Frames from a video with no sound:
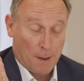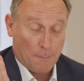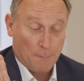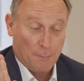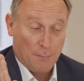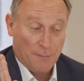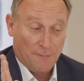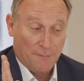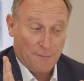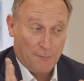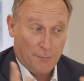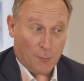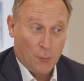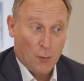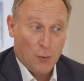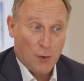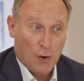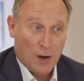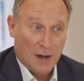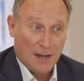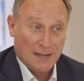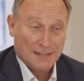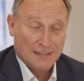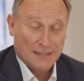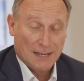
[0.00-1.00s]

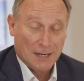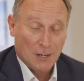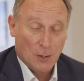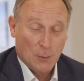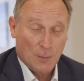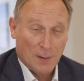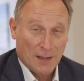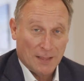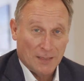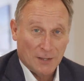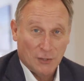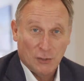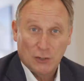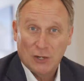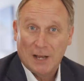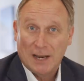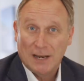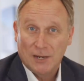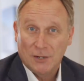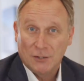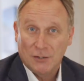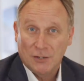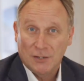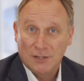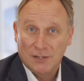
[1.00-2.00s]
Before I tell you about the
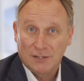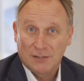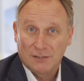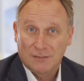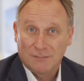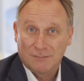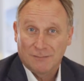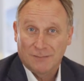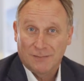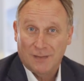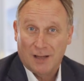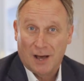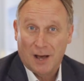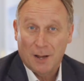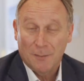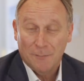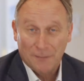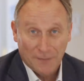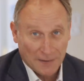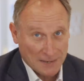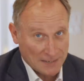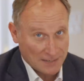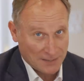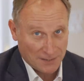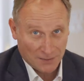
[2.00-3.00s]
challenges that I'm
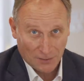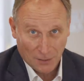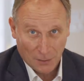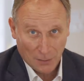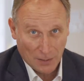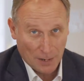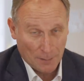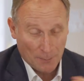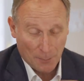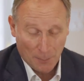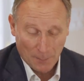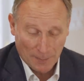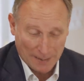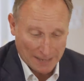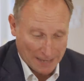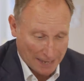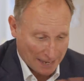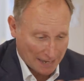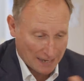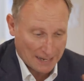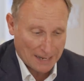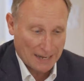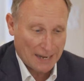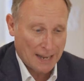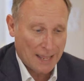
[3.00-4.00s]
facing though, let me make
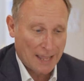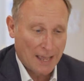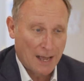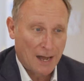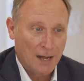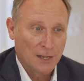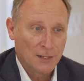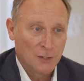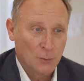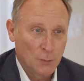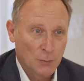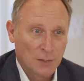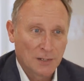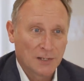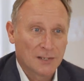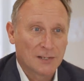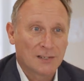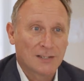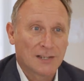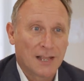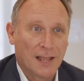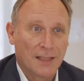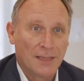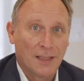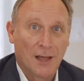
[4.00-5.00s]
it clear, I do
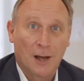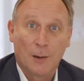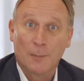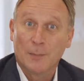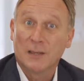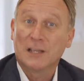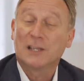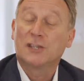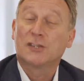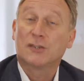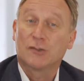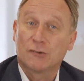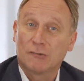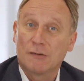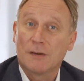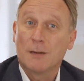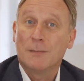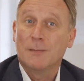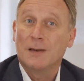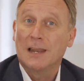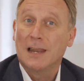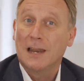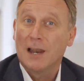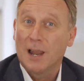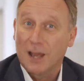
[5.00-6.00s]
understand that I'm
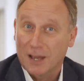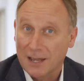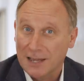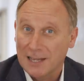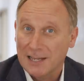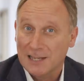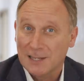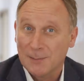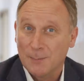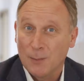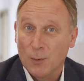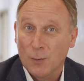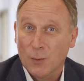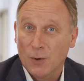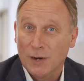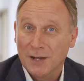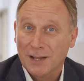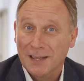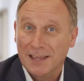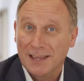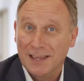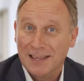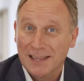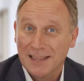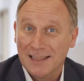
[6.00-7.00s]
extremely lucky to be
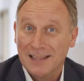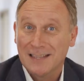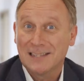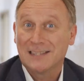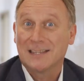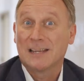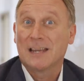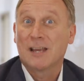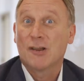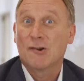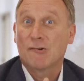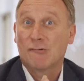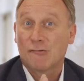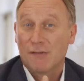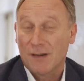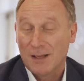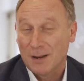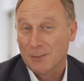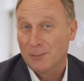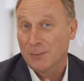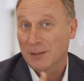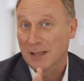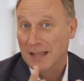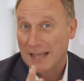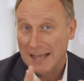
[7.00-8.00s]
working in this
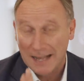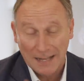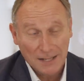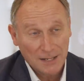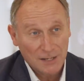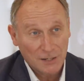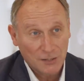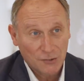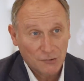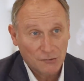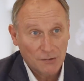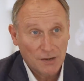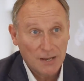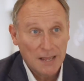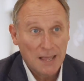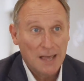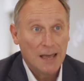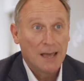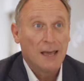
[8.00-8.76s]
incredible industry.